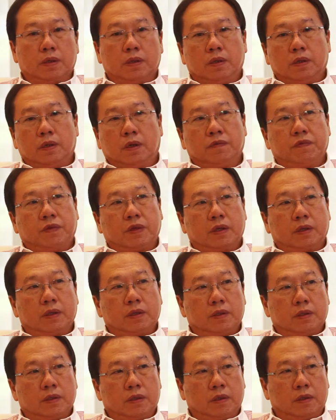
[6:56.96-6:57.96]
of
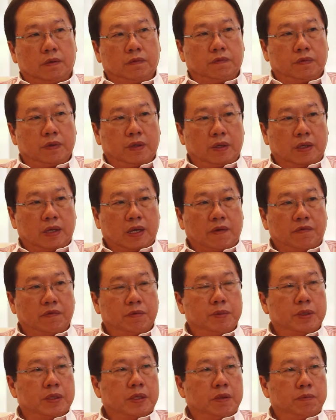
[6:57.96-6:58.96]
the
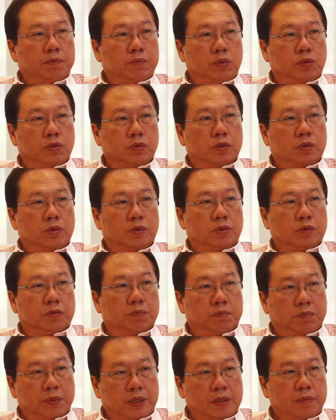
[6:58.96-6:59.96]
government input to
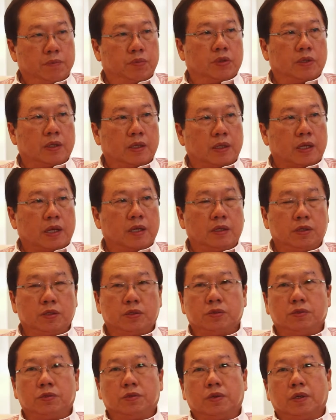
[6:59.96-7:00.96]
bring Putatan
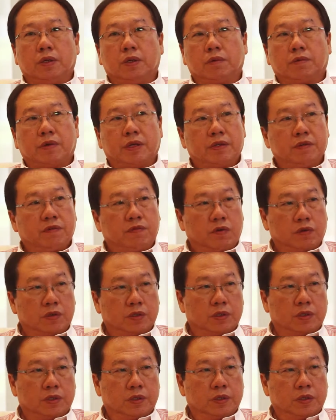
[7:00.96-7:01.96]
into greater
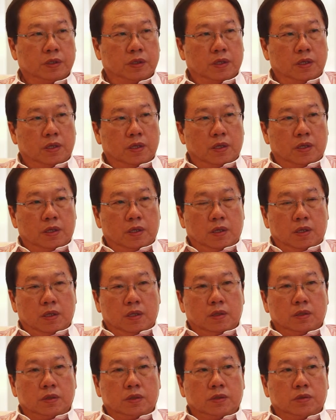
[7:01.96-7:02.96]
focus.
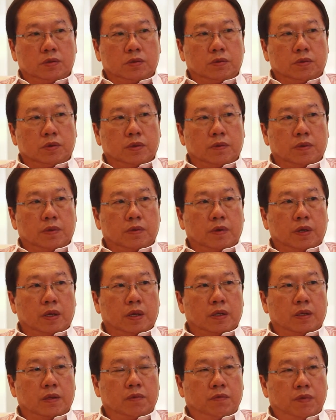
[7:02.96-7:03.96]
So,
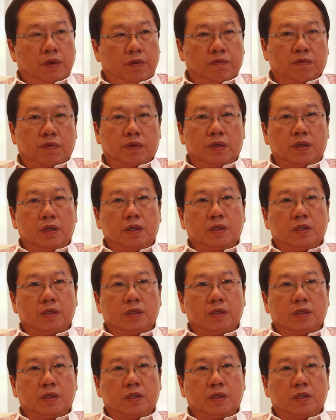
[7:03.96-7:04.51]
and then with the